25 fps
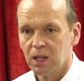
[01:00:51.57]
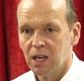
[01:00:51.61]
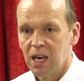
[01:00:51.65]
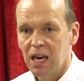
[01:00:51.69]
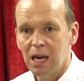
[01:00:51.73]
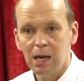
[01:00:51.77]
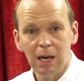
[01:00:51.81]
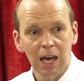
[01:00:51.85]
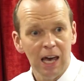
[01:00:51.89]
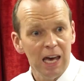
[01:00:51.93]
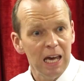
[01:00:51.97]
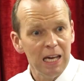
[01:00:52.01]

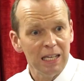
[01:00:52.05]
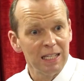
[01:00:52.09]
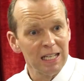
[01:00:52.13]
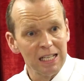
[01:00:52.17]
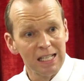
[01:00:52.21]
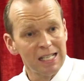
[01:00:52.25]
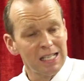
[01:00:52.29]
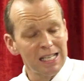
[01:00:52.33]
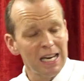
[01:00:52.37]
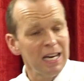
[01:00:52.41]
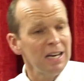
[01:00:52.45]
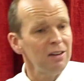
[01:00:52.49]
He, he
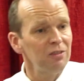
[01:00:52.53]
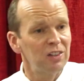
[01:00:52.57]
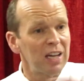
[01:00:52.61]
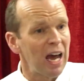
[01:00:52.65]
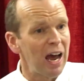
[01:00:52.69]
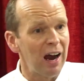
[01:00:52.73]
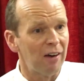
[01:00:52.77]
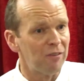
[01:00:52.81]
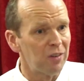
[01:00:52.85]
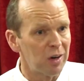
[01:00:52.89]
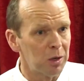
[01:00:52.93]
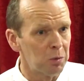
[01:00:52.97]
deceived
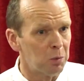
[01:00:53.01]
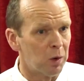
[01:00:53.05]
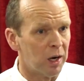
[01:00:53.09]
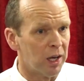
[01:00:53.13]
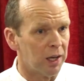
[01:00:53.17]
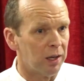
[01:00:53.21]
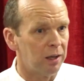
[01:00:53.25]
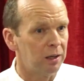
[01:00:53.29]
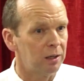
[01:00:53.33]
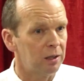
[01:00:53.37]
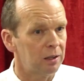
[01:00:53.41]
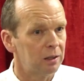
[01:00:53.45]

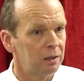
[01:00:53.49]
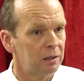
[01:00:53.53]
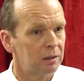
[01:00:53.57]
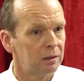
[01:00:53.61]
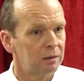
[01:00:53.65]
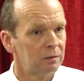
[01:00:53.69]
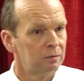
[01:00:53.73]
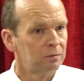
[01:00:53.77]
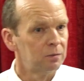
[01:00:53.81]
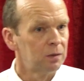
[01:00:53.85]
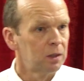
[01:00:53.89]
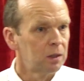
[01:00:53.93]
everyone.
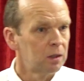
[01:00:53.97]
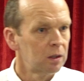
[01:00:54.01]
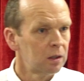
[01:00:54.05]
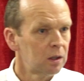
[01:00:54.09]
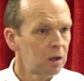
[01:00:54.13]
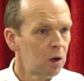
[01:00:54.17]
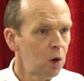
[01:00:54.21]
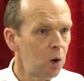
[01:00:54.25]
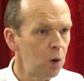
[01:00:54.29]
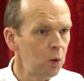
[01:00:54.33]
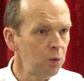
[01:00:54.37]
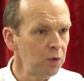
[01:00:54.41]

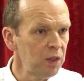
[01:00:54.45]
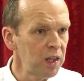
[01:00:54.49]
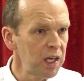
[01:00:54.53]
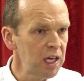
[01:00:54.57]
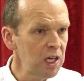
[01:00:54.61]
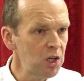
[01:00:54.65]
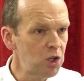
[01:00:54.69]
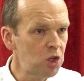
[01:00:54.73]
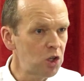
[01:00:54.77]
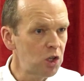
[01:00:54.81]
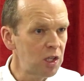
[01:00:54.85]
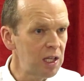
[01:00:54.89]

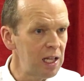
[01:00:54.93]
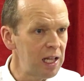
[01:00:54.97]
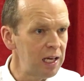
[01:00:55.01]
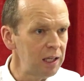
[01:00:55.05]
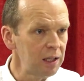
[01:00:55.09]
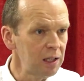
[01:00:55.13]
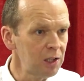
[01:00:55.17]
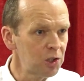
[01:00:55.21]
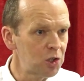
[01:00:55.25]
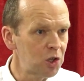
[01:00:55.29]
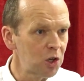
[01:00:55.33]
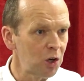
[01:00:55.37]
Only
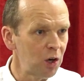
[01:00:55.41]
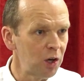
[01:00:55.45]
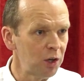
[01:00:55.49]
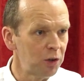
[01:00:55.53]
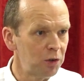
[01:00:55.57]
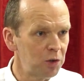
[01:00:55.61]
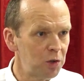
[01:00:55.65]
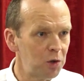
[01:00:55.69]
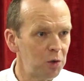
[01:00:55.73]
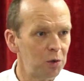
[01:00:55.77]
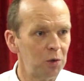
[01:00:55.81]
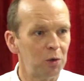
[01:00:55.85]
little
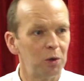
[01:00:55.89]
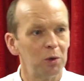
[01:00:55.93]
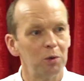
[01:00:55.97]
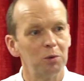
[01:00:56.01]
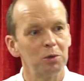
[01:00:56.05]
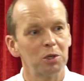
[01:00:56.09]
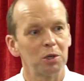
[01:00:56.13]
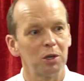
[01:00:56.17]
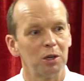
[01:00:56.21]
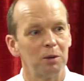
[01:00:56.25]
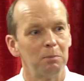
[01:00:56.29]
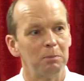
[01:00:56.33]
John knew who
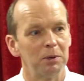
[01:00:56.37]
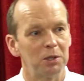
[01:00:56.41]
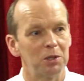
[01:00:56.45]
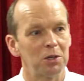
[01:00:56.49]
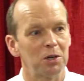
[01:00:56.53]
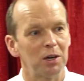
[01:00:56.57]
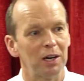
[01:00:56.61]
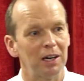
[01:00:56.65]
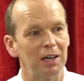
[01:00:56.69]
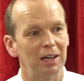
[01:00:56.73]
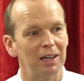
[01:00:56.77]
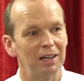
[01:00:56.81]
was going to
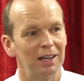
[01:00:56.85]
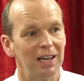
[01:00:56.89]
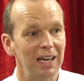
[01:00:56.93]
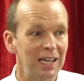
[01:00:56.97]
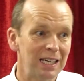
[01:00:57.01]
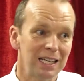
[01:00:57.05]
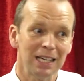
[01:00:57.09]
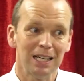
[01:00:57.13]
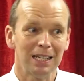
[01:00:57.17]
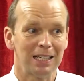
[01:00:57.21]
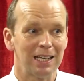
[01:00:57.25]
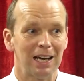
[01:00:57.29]
betray. He
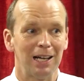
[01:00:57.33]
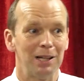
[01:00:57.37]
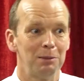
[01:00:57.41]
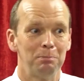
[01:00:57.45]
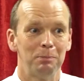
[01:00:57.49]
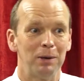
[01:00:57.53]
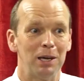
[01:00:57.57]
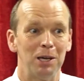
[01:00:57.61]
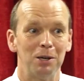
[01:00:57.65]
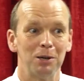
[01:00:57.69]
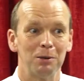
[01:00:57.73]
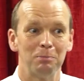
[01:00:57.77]
didn't tell
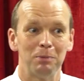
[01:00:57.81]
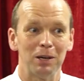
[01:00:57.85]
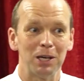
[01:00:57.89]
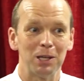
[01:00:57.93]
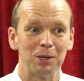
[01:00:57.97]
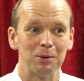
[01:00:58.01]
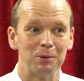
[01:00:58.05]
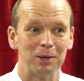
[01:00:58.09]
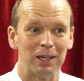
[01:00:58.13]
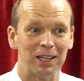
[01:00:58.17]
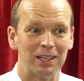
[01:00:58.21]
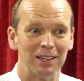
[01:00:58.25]
Peter, by
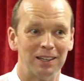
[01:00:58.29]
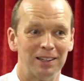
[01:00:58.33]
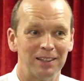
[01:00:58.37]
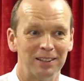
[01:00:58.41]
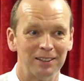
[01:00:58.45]
the way.